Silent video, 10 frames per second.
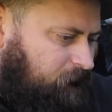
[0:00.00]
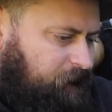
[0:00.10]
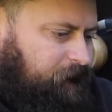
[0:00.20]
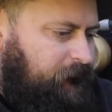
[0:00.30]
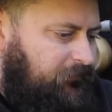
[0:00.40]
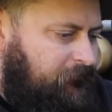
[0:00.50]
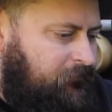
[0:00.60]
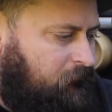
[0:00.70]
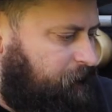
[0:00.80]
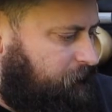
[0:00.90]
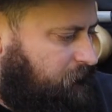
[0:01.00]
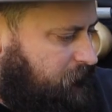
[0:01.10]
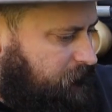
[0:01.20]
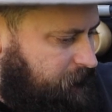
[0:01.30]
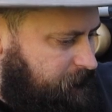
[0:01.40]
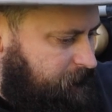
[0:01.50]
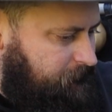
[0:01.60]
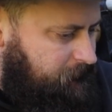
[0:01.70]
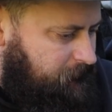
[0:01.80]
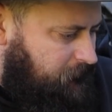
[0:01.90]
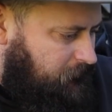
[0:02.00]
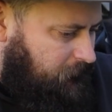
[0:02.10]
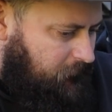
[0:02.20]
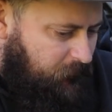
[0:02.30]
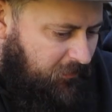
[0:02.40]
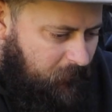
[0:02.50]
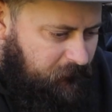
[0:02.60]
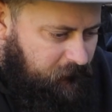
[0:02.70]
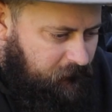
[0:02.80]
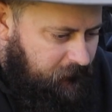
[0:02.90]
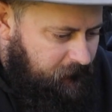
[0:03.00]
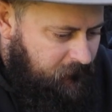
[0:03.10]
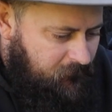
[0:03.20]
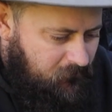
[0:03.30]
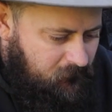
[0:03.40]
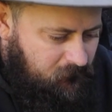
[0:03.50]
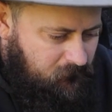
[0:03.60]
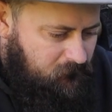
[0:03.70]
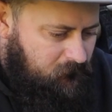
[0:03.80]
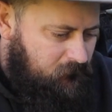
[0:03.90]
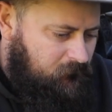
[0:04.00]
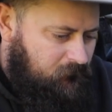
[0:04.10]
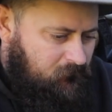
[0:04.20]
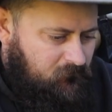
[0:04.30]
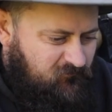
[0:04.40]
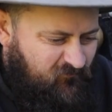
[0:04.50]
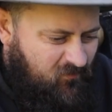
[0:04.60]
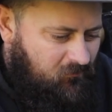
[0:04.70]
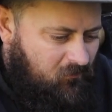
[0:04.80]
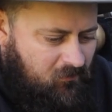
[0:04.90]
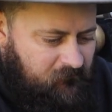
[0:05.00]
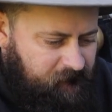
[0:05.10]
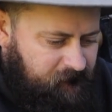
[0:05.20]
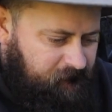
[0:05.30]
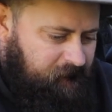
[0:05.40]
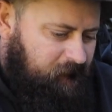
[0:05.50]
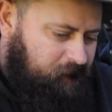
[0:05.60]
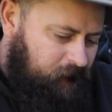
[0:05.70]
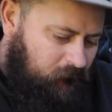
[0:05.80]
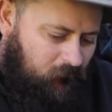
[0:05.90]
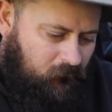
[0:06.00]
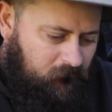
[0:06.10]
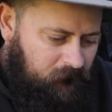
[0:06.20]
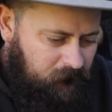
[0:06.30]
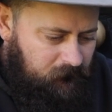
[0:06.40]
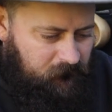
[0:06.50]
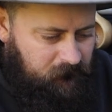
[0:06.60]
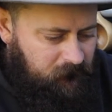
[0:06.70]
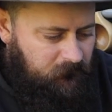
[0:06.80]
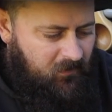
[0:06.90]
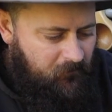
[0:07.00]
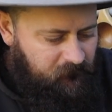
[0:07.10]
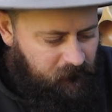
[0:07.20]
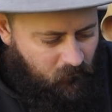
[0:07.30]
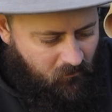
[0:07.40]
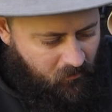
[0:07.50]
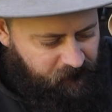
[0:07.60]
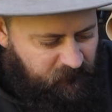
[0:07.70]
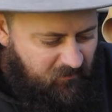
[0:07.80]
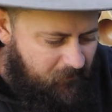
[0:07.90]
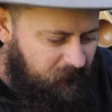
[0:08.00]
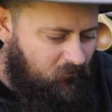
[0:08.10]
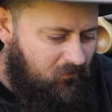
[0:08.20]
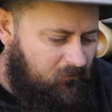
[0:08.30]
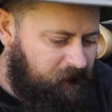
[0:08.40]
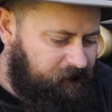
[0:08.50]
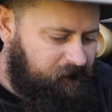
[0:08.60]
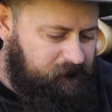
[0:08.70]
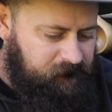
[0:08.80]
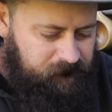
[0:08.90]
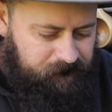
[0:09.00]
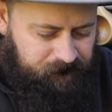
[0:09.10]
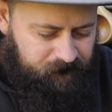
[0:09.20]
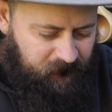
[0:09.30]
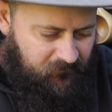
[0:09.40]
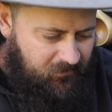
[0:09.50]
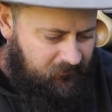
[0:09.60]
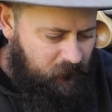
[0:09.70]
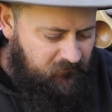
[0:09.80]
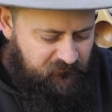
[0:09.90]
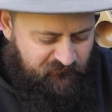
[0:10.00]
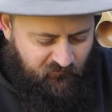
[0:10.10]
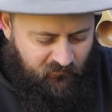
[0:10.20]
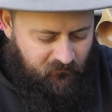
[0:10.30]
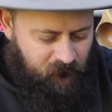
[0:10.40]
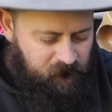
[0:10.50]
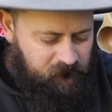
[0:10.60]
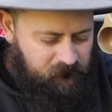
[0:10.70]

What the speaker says: I'll be getting that on tonight. And I got a barbecue kit there. Fire lighters, extension cord, barbecue wipes, baby wipes, aluminium foil.